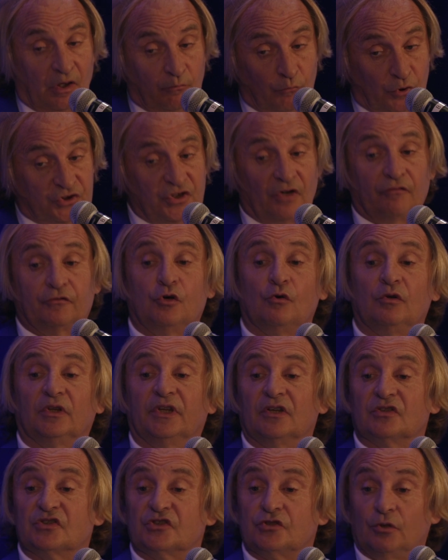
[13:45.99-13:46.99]
which I've called
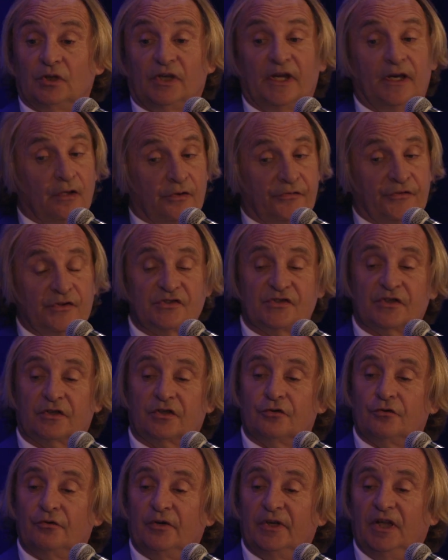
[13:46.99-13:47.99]
here soil health and
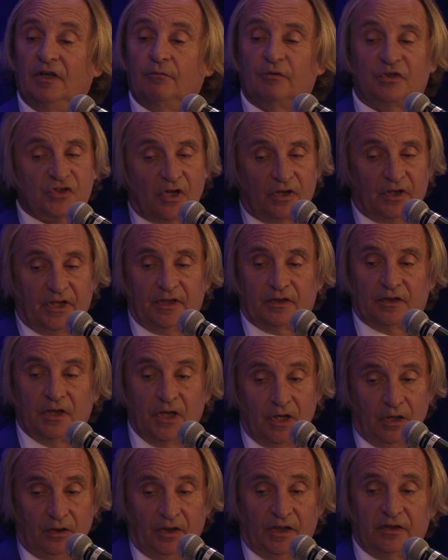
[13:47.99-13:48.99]
security, which I like.
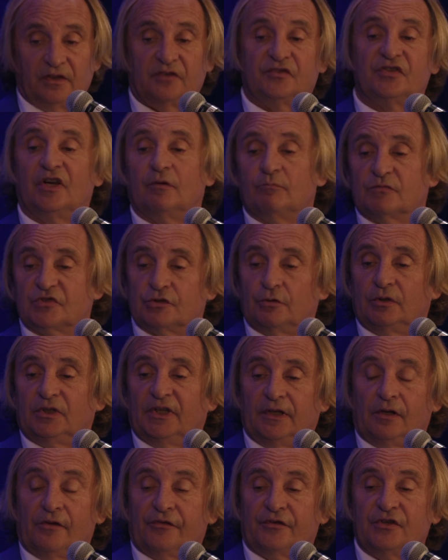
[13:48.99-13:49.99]
I like the term soil
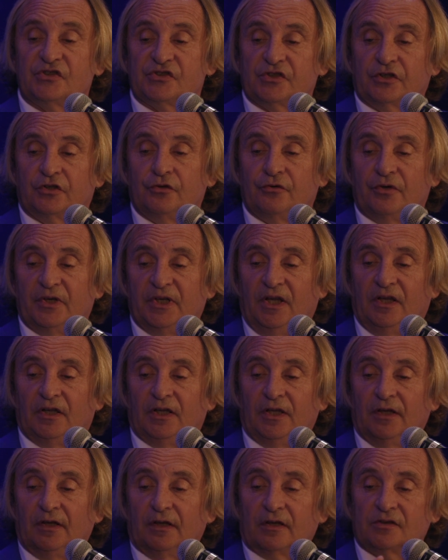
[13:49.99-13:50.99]
health and
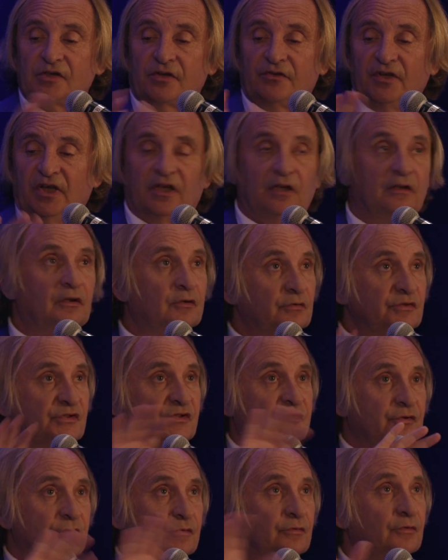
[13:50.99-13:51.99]
security because I think it
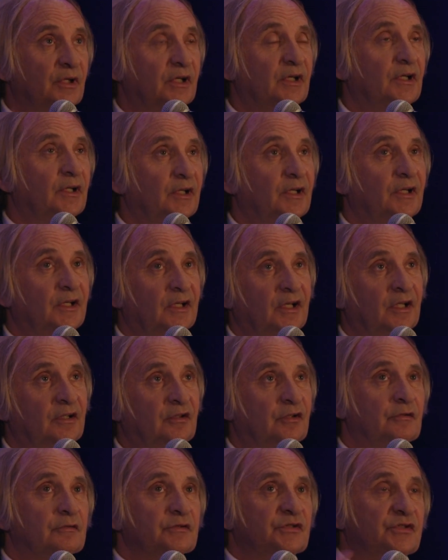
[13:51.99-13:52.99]
goes to,
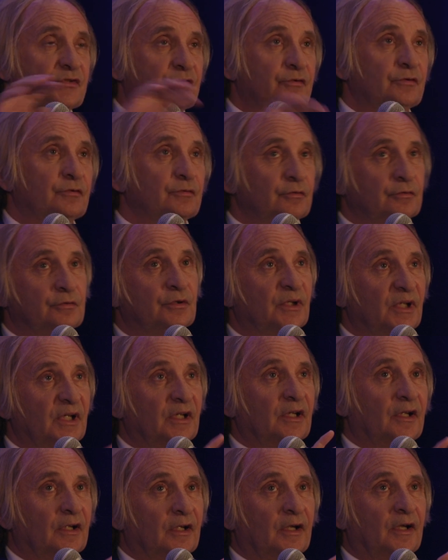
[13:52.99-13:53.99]
it goes to
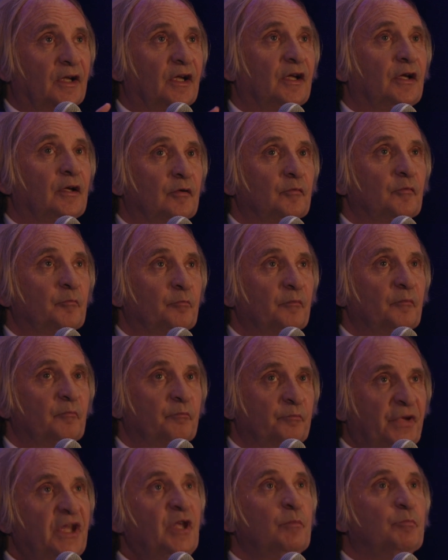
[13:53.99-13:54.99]
uh,
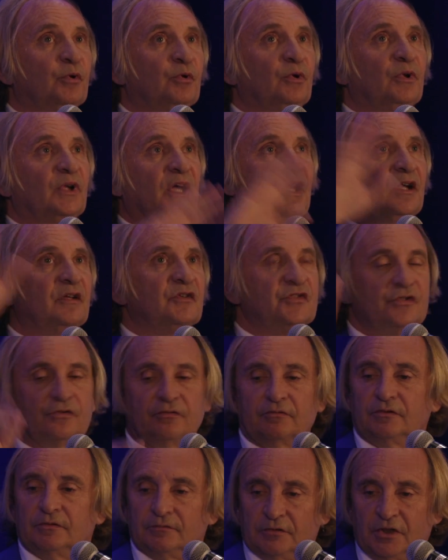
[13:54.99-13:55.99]
people and
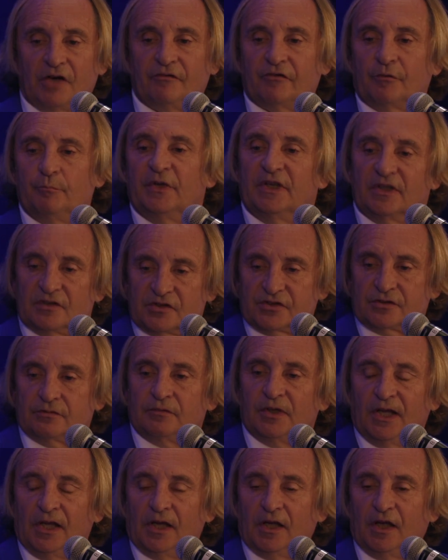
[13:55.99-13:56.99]
to governments.
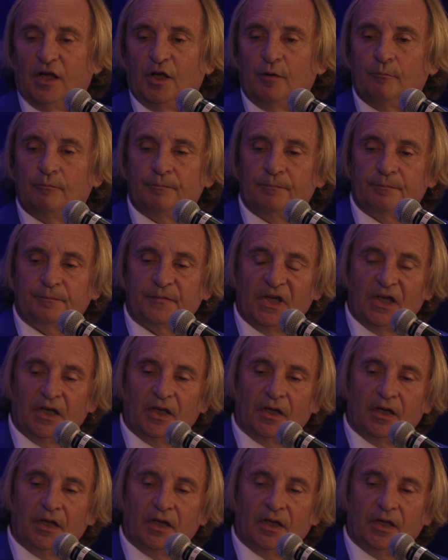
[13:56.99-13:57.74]
Um,